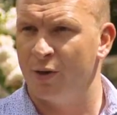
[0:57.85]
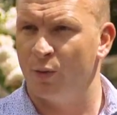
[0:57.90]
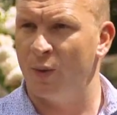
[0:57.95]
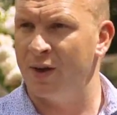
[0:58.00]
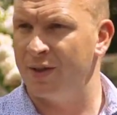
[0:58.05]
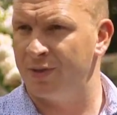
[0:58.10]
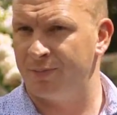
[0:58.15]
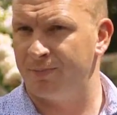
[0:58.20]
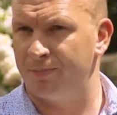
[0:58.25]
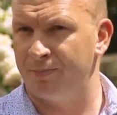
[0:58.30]

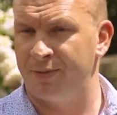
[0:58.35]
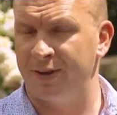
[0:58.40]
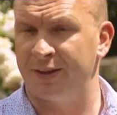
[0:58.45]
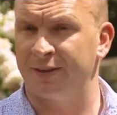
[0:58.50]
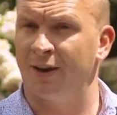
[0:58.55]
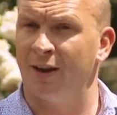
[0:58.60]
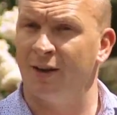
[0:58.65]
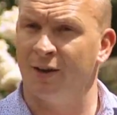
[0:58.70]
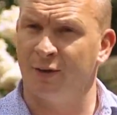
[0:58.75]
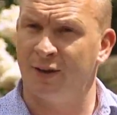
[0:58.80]
with
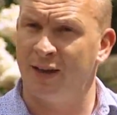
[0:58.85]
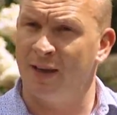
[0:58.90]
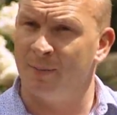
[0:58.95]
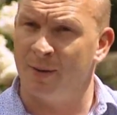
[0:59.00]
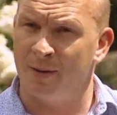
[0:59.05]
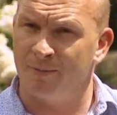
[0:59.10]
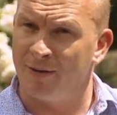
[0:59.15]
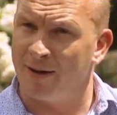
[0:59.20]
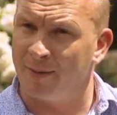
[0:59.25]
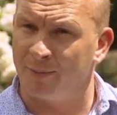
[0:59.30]
things like
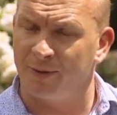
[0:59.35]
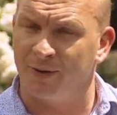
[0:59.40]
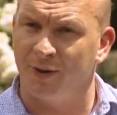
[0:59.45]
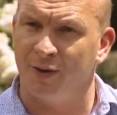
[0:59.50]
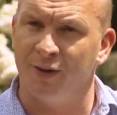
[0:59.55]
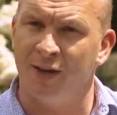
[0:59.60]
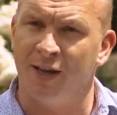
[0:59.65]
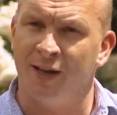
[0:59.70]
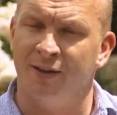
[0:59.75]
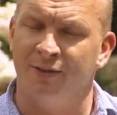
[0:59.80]
leukemia perhaps 2
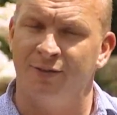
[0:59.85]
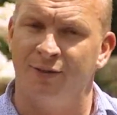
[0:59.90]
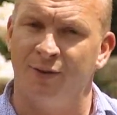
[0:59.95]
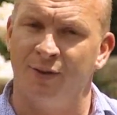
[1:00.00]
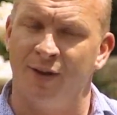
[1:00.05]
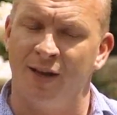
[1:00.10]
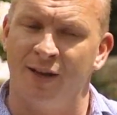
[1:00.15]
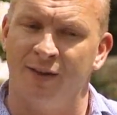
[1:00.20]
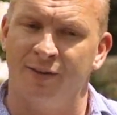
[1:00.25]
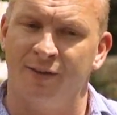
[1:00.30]

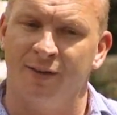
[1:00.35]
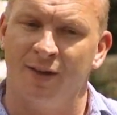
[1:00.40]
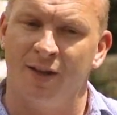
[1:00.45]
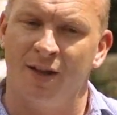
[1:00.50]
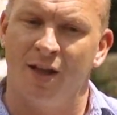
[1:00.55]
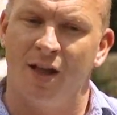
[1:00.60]
years.